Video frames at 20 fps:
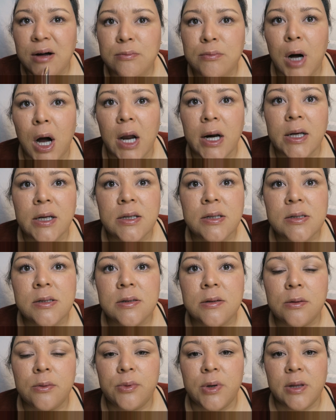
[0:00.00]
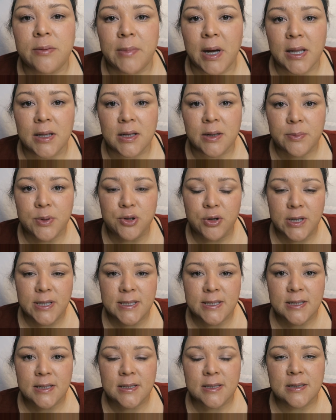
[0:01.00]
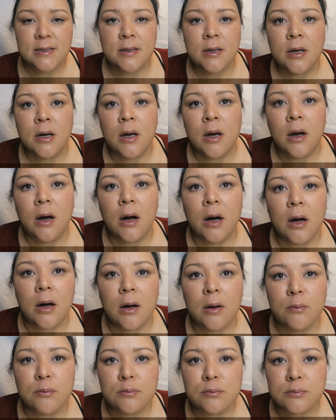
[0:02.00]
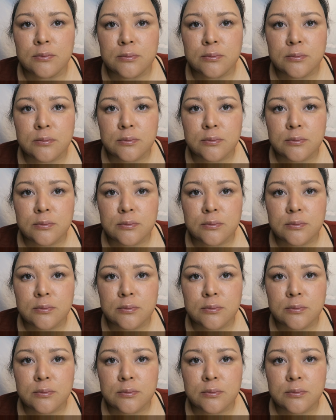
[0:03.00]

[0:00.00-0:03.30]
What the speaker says: modest with my lip choices. I